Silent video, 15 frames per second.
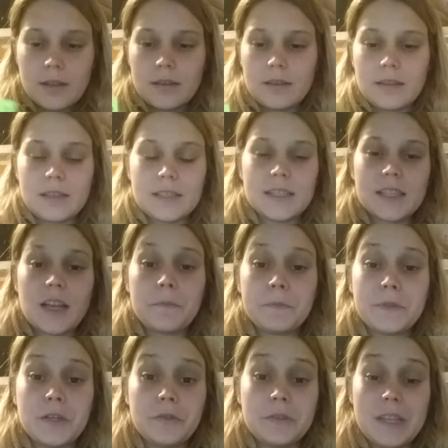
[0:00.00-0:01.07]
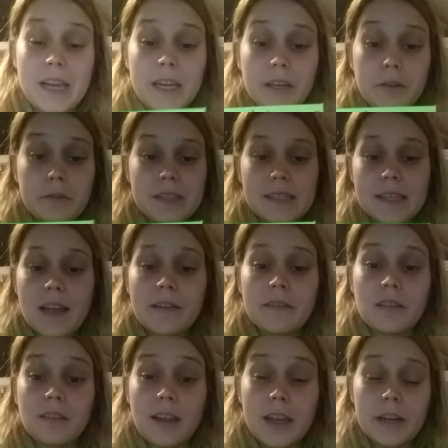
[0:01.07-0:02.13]
The subcutaneous
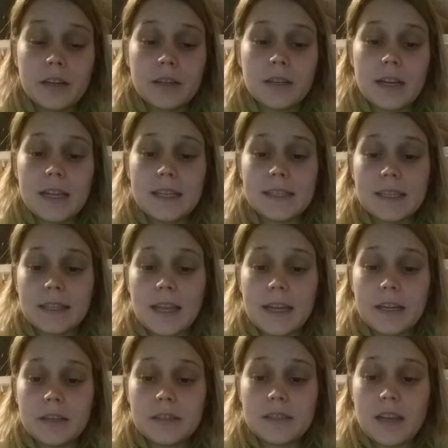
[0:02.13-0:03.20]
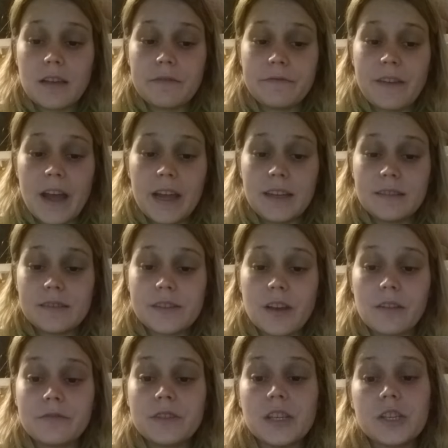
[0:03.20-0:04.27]
layer is layers of fat and
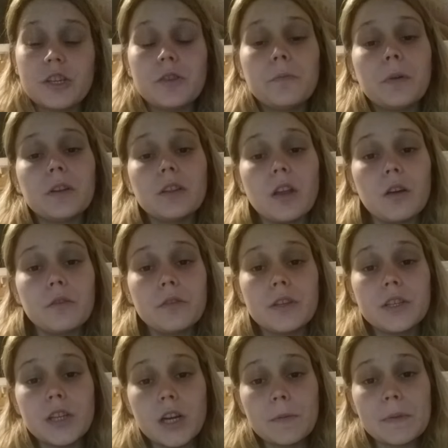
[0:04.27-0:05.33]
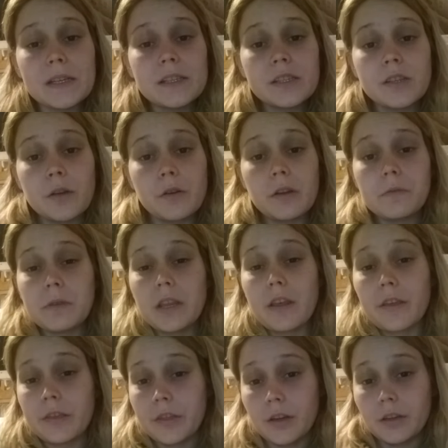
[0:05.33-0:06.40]
soft tissue below the dermis, so it'd be
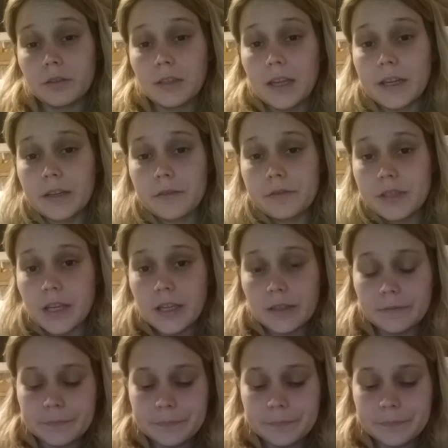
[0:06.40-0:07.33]
the third layer of skin.